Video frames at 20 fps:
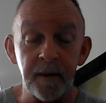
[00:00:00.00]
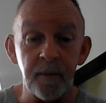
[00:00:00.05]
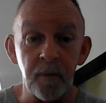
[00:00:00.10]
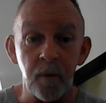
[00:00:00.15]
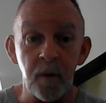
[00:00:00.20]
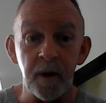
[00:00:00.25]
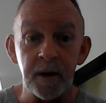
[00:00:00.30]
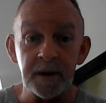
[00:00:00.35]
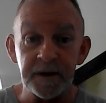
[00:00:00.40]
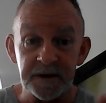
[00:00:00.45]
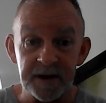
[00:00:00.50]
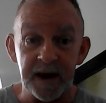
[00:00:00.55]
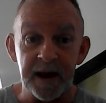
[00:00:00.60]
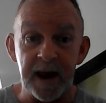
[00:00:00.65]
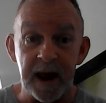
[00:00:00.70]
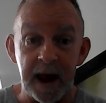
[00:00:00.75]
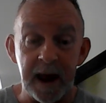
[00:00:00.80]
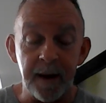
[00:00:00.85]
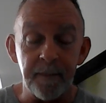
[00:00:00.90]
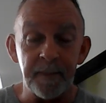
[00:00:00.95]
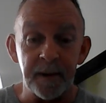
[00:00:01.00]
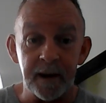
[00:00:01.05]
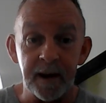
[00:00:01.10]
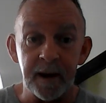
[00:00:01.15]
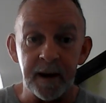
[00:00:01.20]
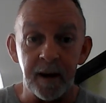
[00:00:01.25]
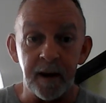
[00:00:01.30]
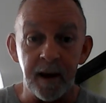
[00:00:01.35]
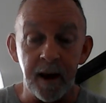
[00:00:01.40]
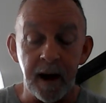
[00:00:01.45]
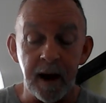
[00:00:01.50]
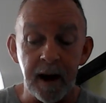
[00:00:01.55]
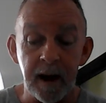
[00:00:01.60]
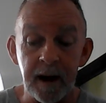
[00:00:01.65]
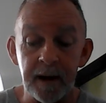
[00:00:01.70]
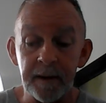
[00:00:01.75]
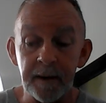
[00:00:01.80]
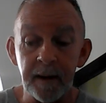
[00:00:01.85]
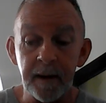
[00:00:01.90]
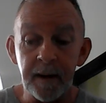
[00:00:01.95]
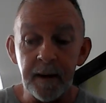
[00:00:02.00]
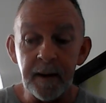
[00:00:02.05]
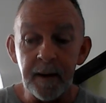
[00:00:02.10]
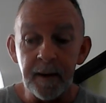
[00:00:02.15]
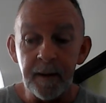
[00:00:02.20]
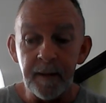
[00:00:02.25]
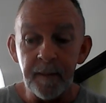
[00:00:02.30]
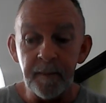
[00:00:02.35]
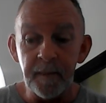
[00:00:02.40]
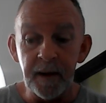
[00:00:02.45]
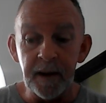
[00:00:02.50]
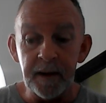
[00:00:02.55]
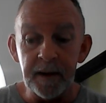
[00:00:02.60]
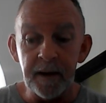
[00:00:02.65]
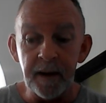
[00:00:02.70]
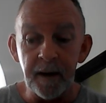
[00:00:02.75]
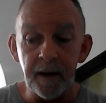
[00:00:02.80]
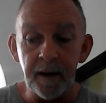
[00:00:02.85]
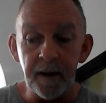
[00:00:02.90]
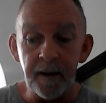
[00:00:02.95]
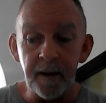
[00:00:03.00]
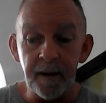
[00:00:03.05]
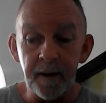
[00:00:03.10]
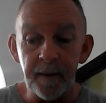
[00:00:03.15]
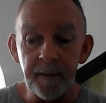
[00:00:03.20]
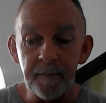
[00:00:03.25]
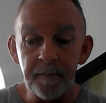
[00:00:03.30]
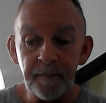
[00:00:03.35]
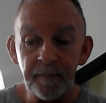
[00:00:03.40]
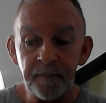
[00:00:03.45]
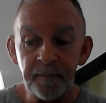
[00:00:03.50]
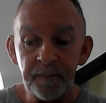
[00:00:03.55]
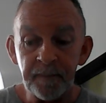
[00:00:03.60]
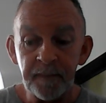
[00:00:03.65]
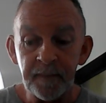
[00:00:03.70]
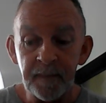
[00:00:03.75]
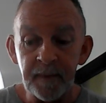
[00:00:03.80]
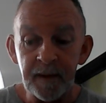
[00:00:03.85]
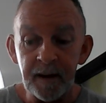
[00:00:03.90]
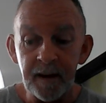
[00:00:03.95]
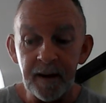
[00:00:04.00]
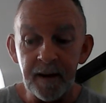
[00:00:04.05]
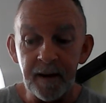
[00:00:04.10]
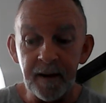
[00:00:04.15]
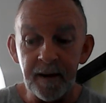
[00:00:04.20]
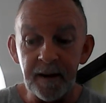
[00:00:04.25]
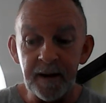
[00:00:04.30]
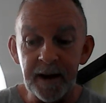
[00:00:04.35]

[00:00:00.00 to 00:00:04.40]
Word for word: want to see happening a lot. But uh, uh,